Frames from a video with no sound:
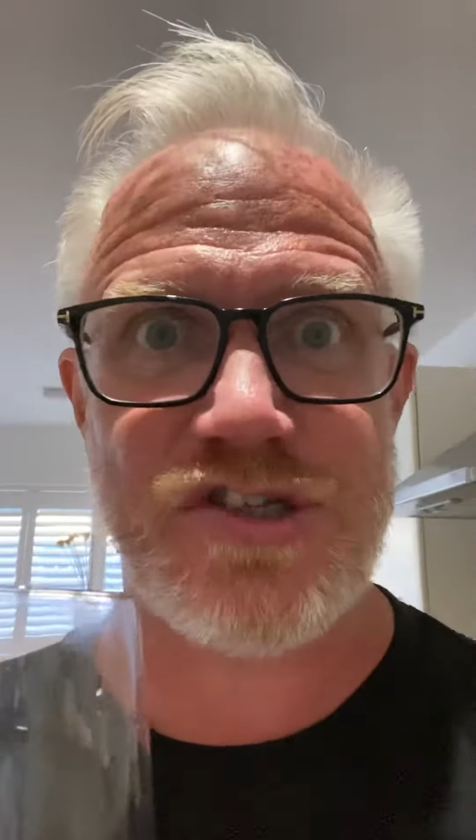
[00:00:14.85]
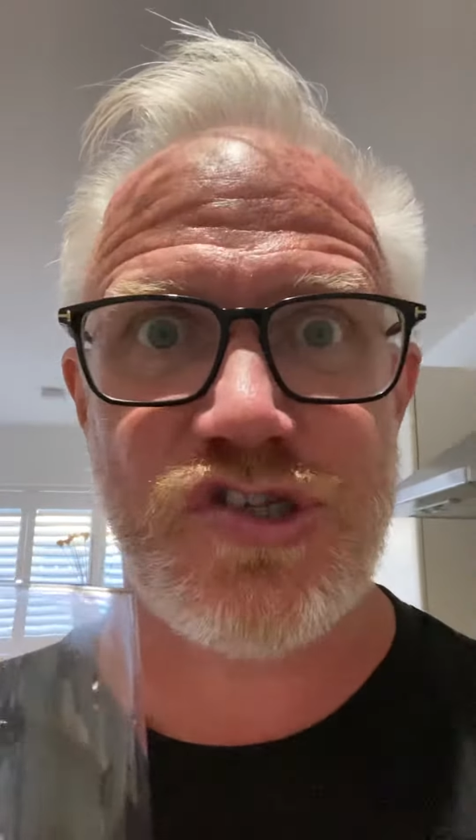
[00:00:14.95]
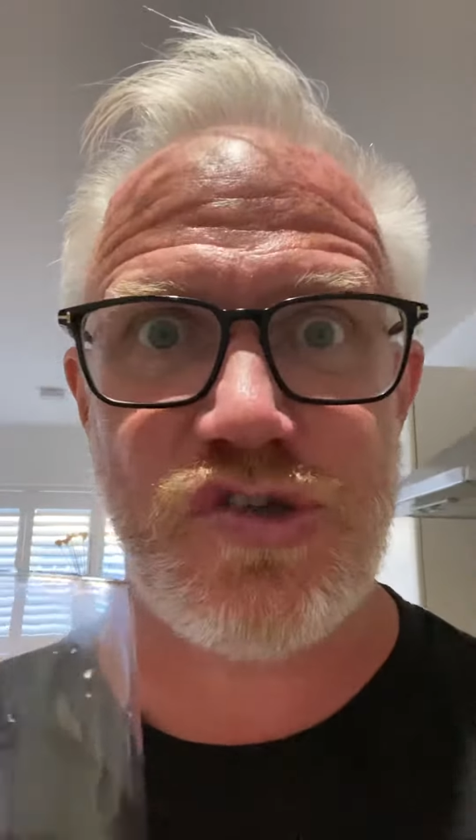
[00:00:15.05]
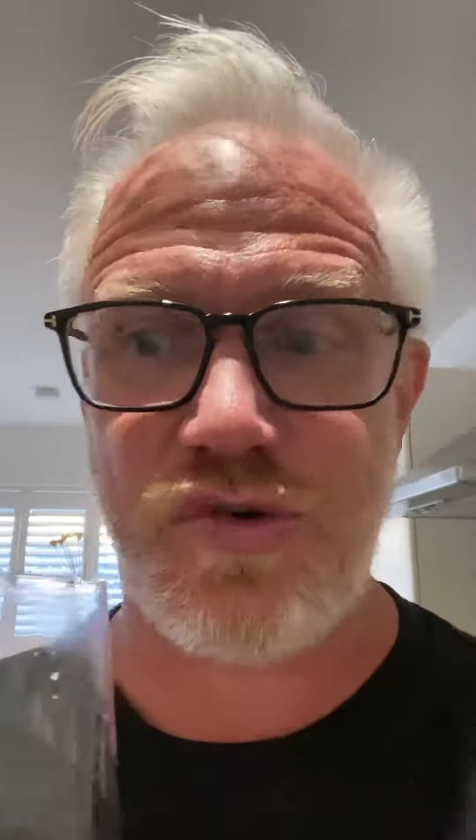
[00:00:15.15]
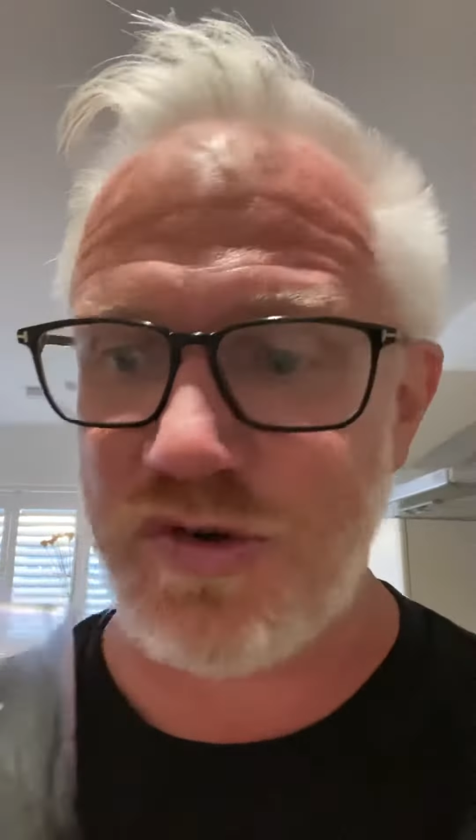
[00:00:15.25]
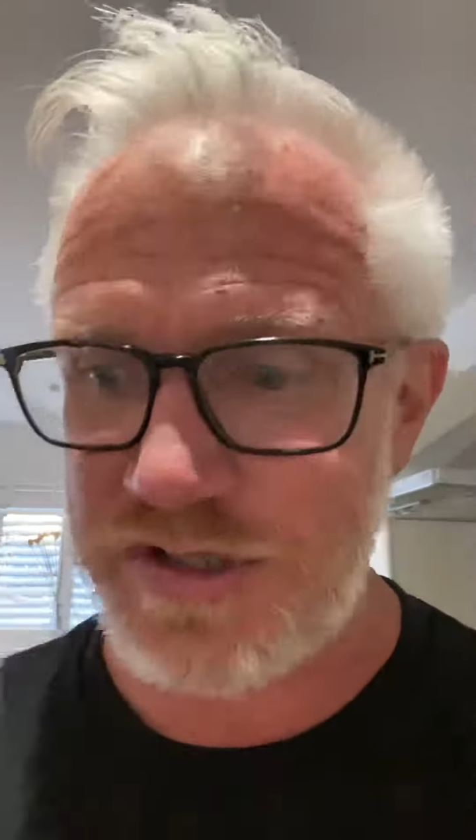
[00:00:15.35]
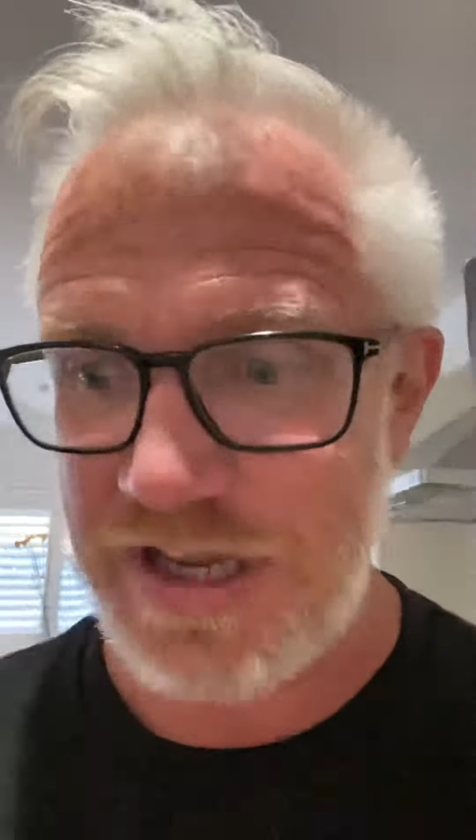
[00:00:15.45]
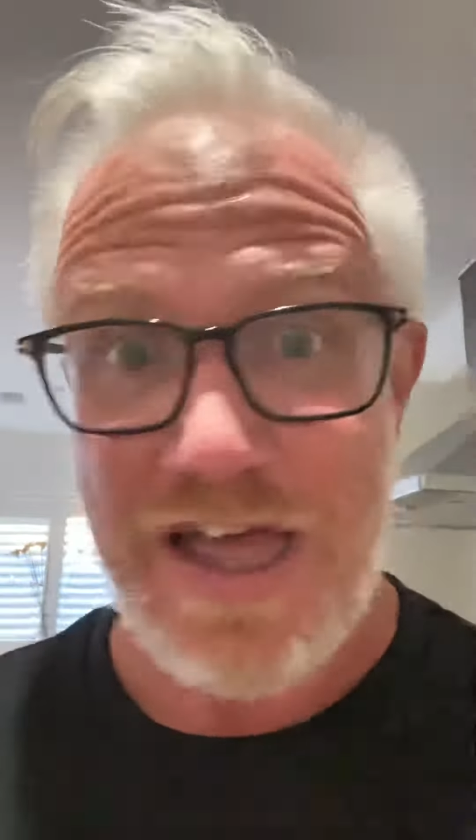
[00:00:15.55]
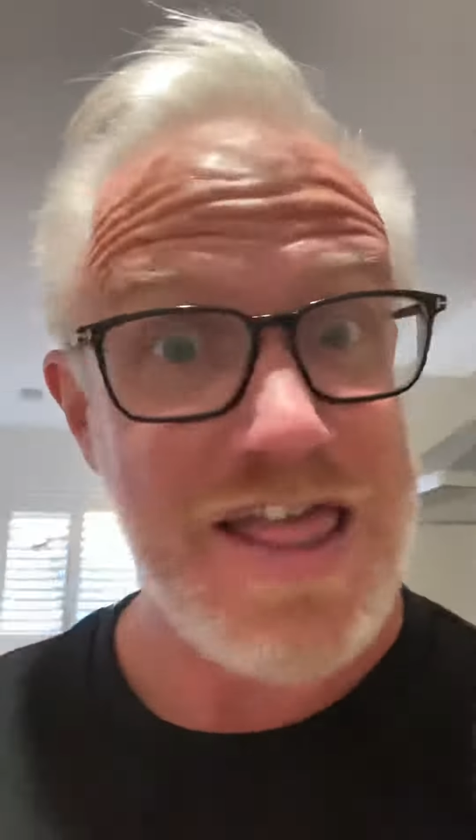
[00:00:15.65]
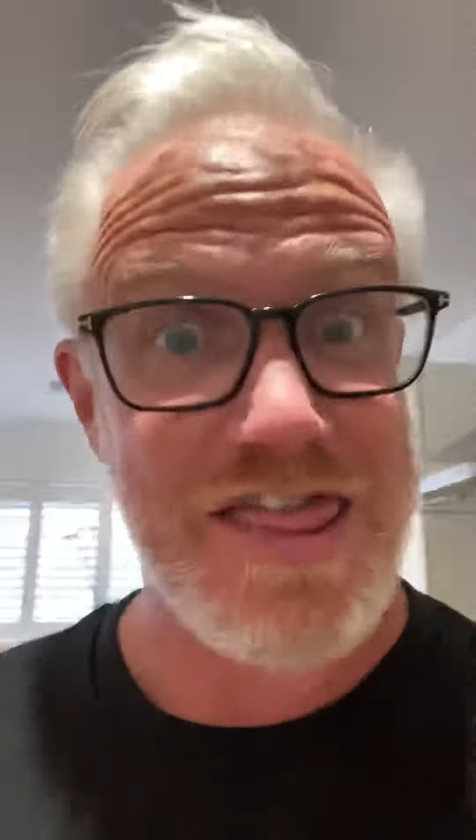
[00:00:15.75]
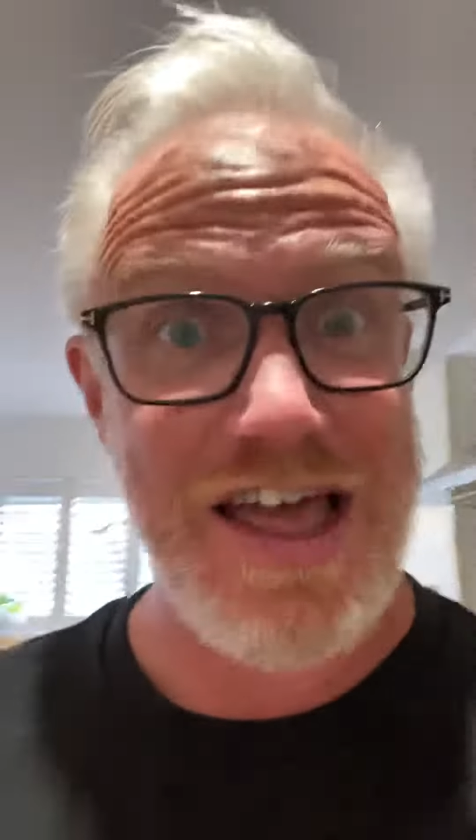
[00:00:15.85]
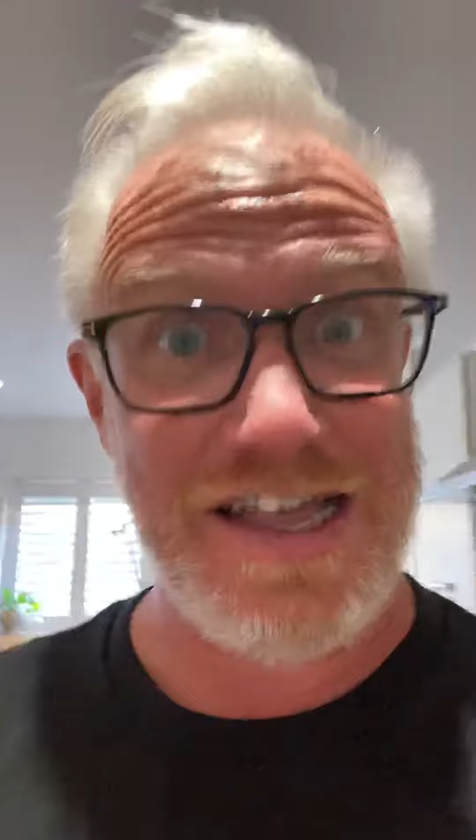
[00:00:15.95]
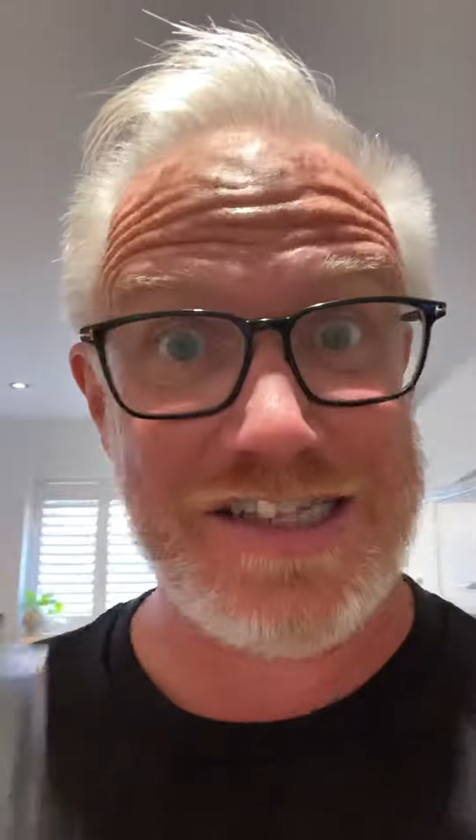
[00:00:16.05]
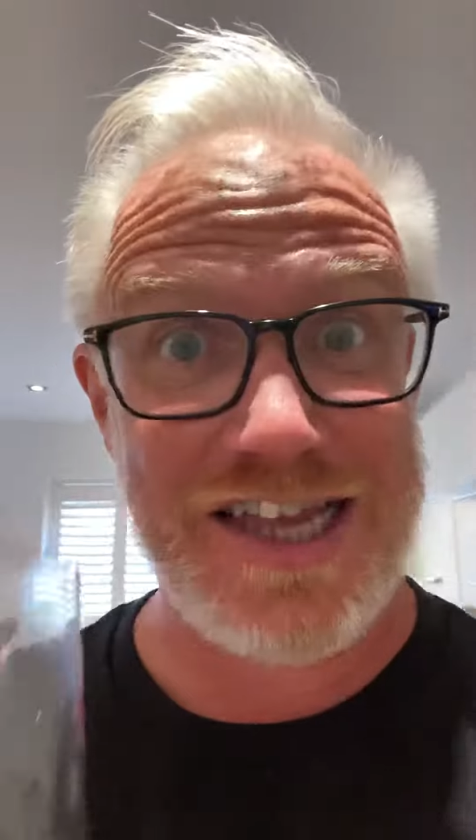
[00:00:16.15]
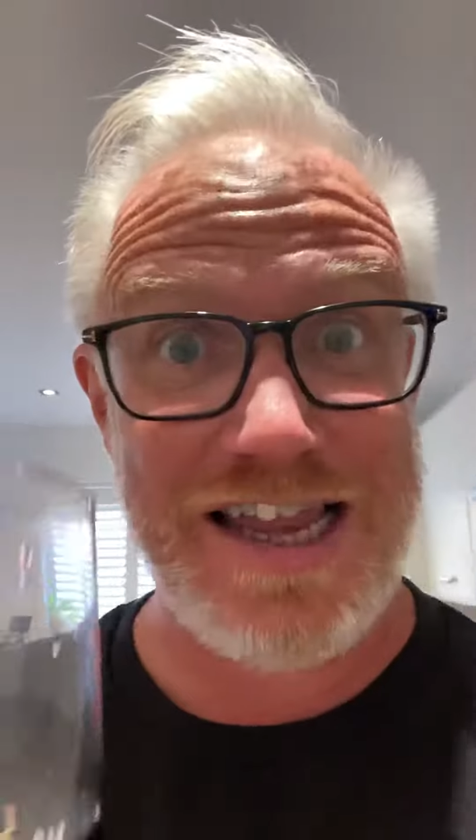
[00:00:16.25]
sort
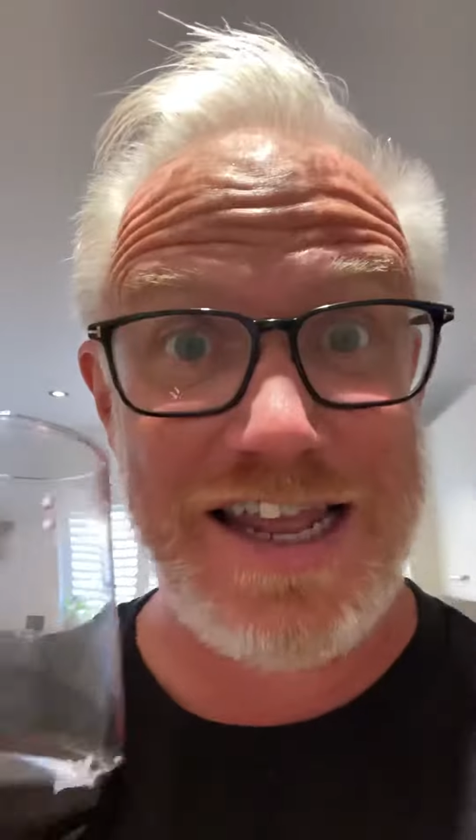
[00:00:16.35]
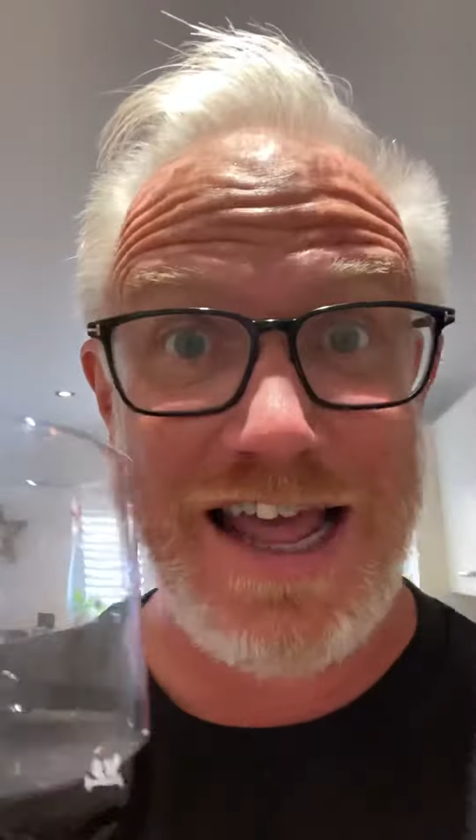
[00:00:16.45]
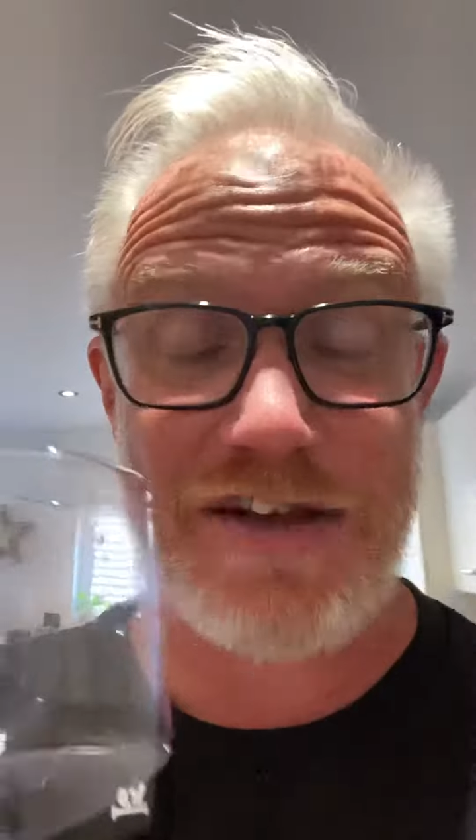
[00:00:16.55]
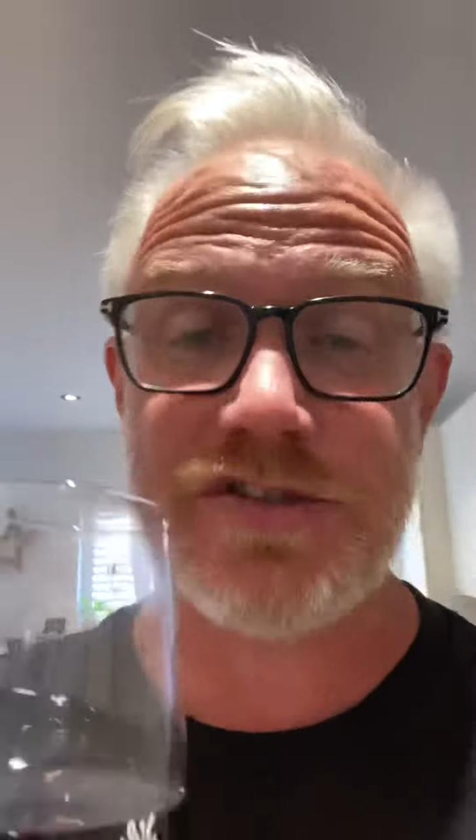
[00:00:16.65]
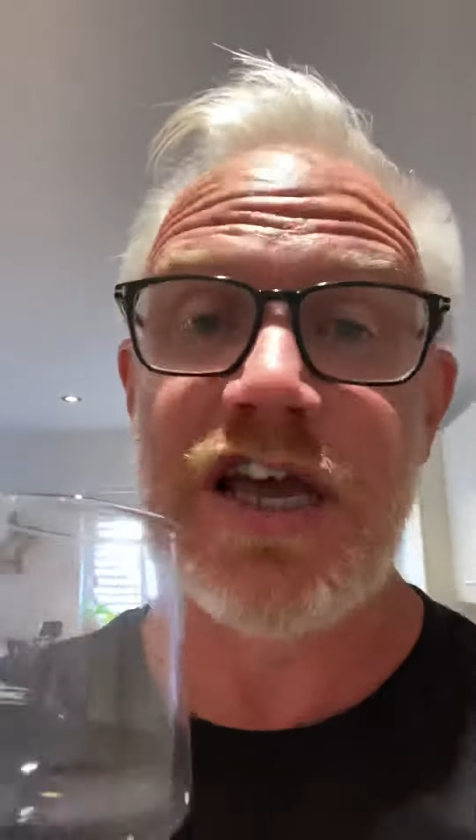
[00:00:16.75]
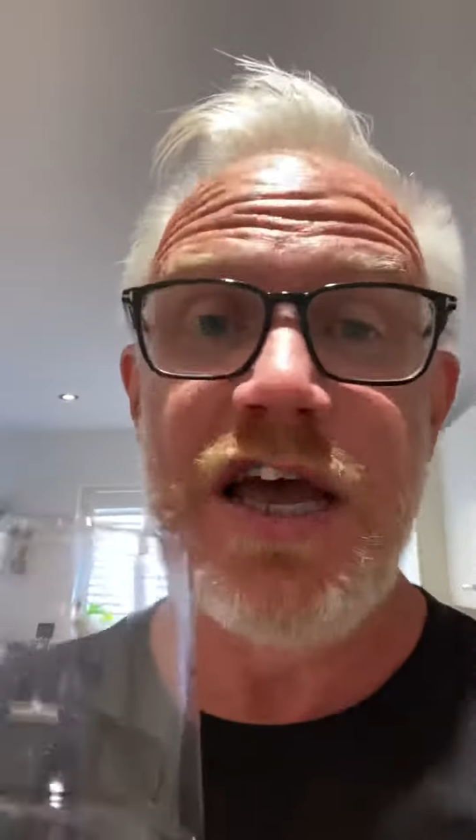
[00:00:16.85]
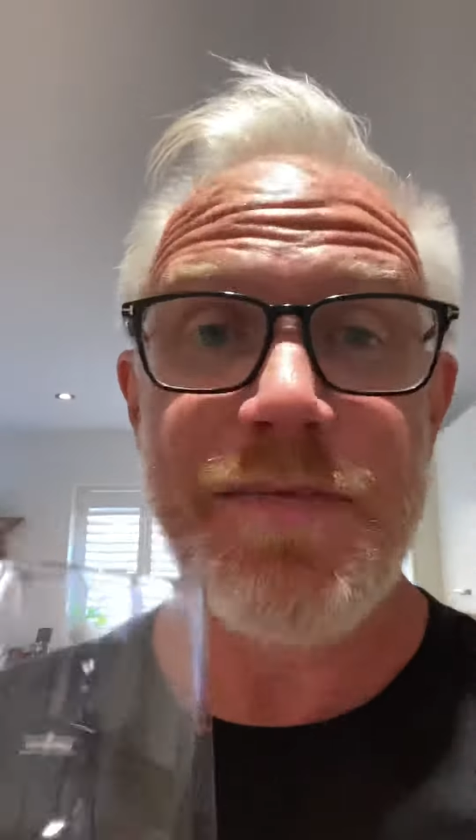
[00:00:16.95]
that tannin out,